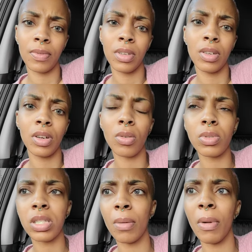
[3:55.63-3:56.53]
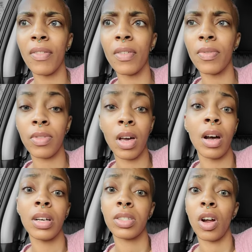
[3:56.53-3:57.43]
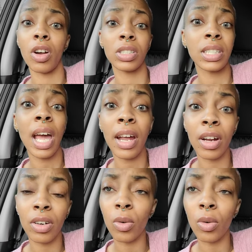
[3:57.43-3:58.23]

You know, some of us are scared,